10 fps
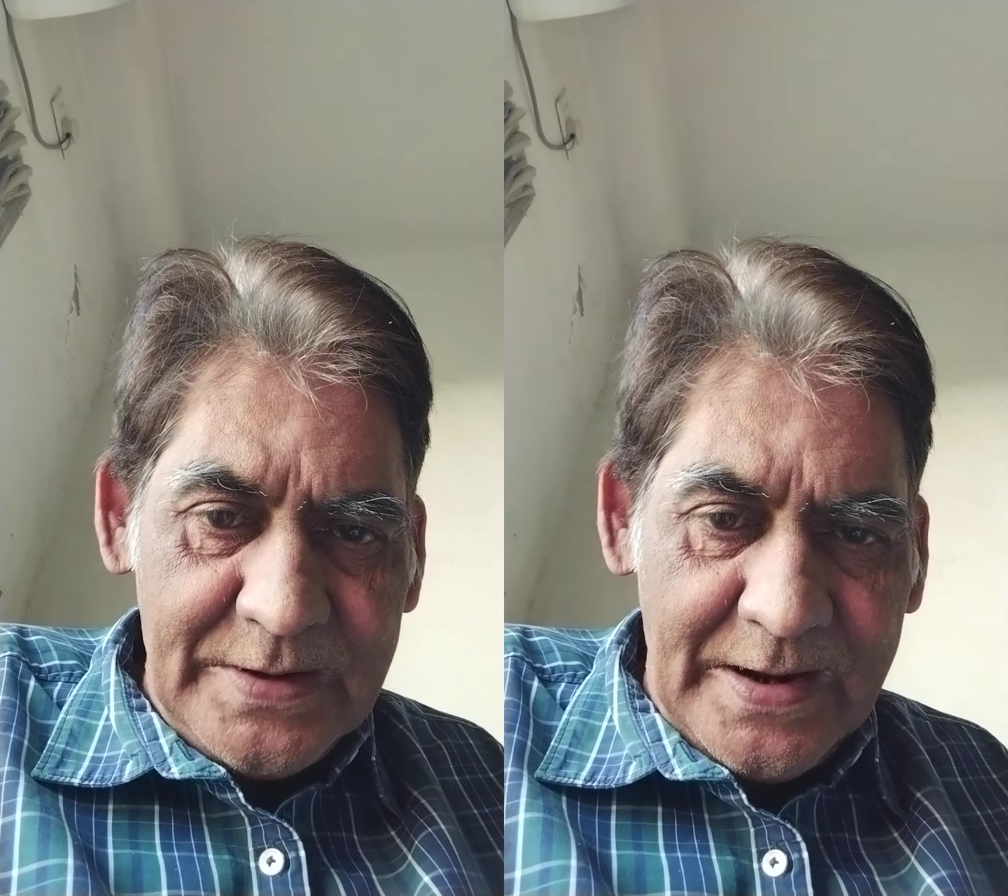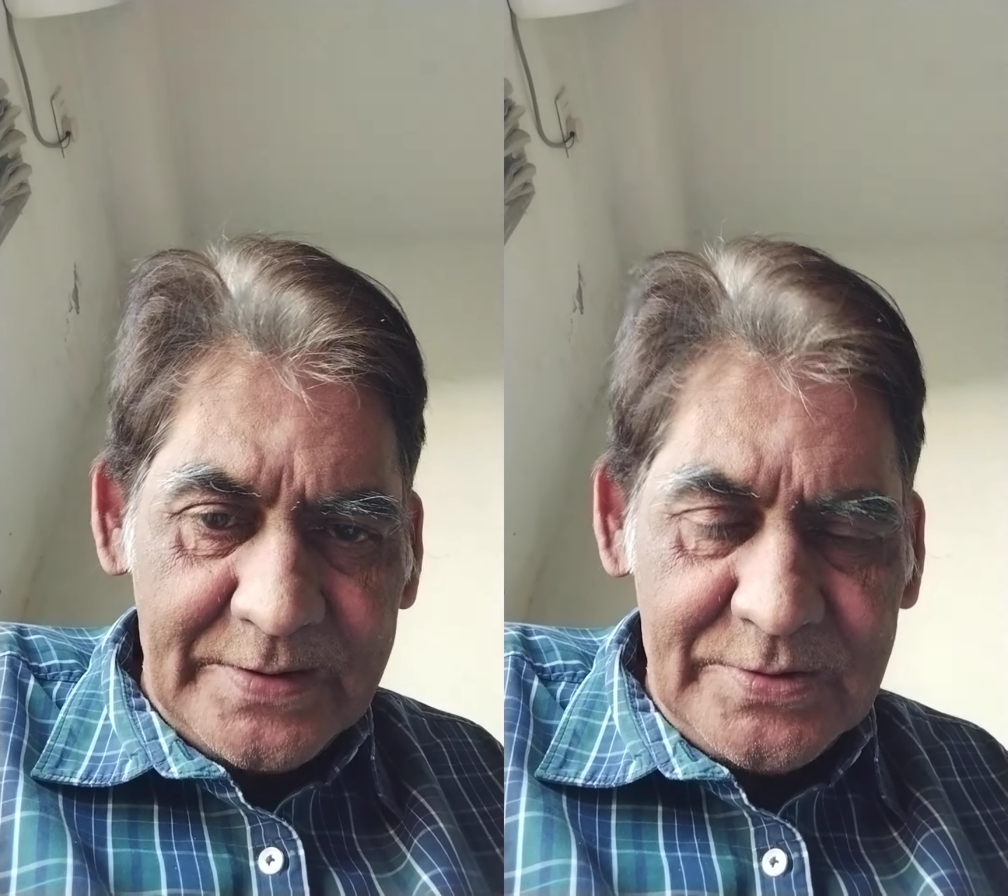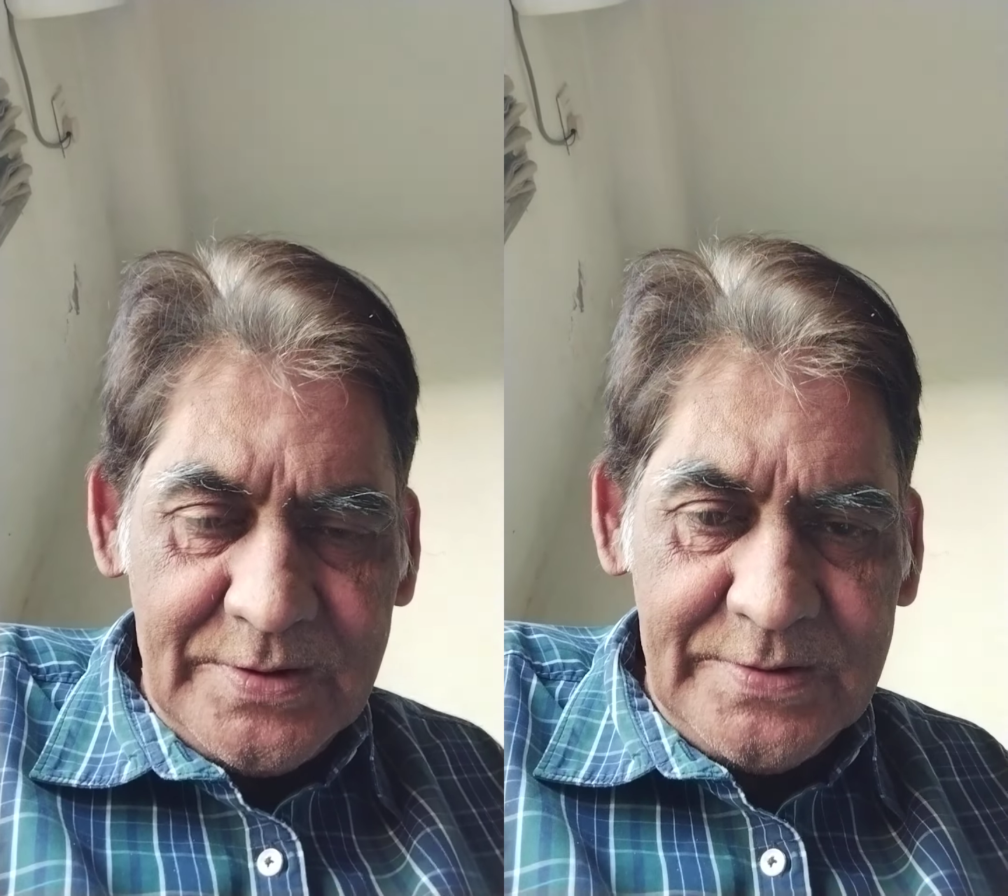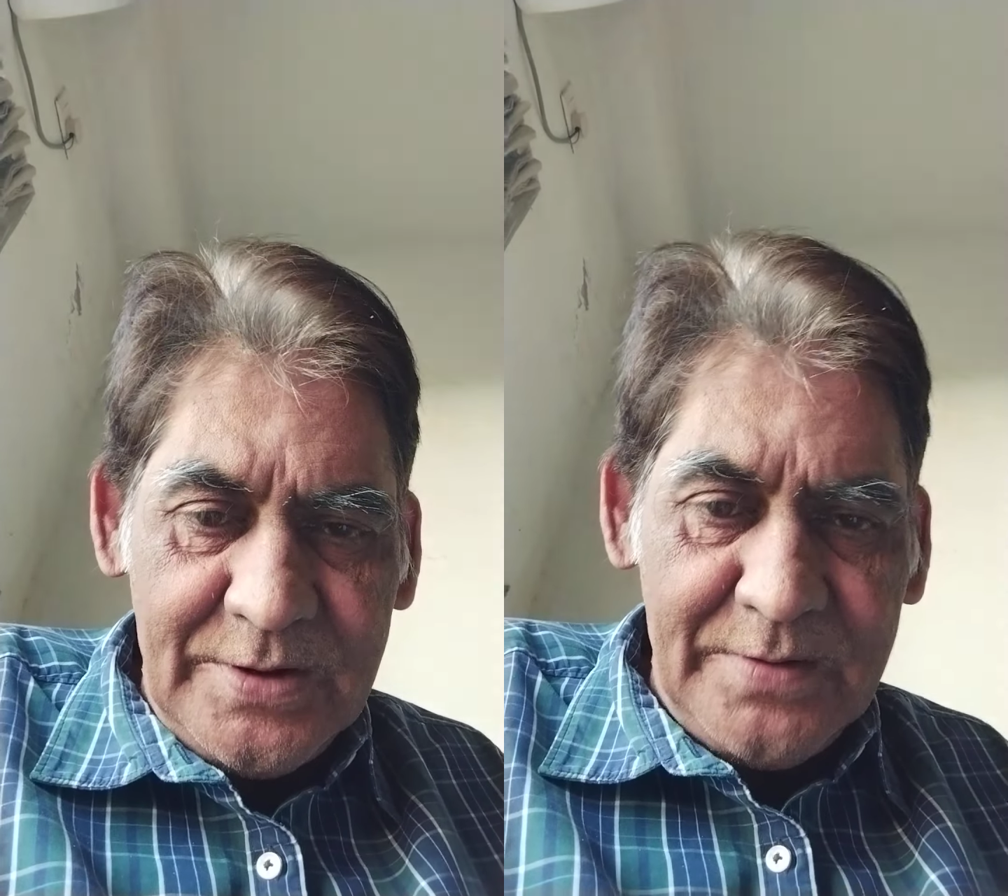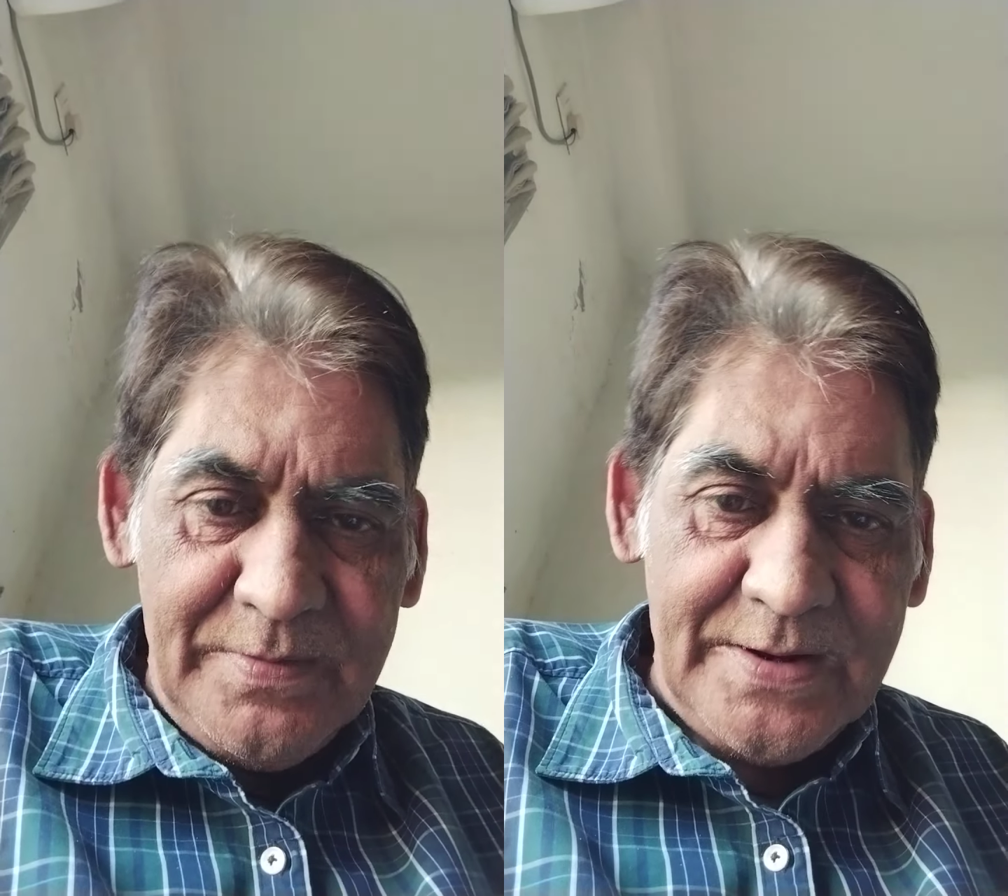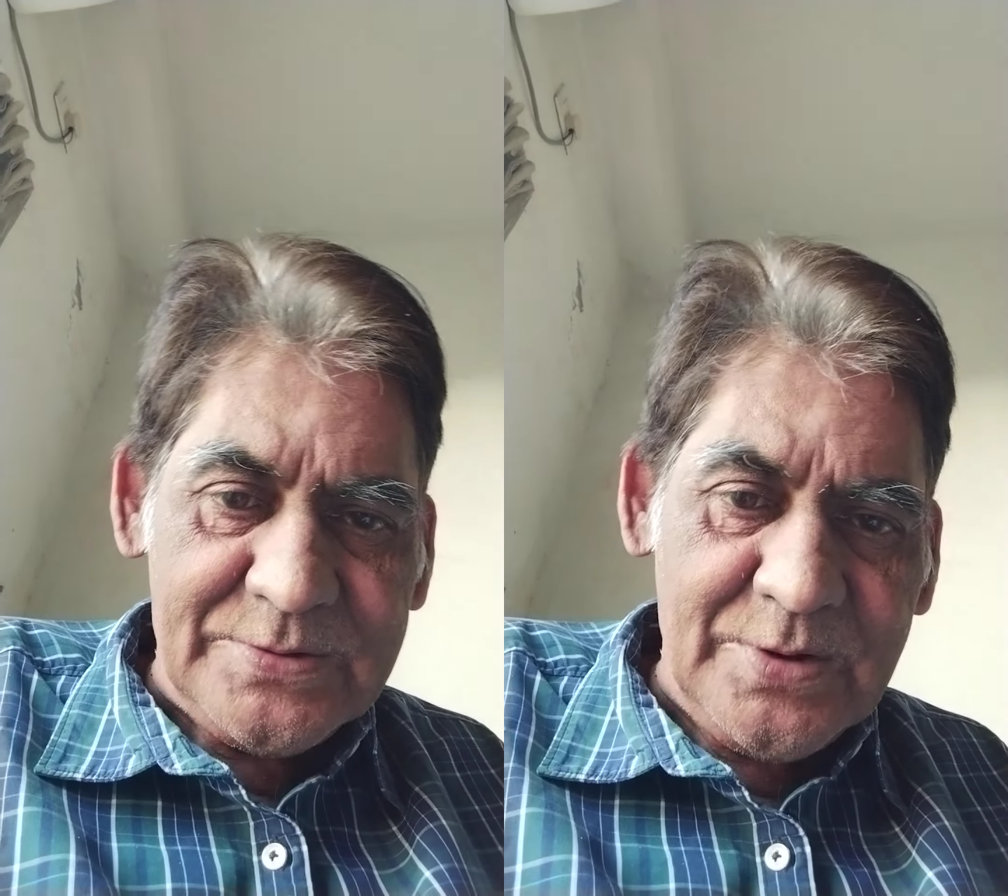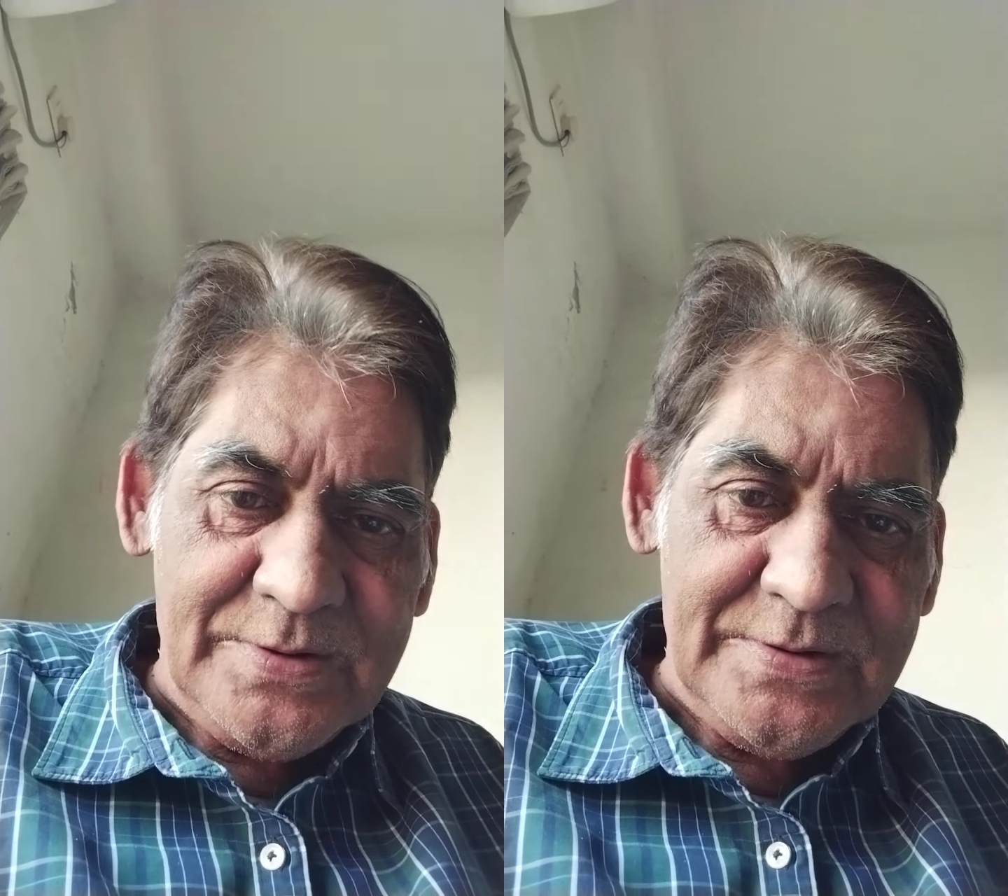Actually, it's not Mysore,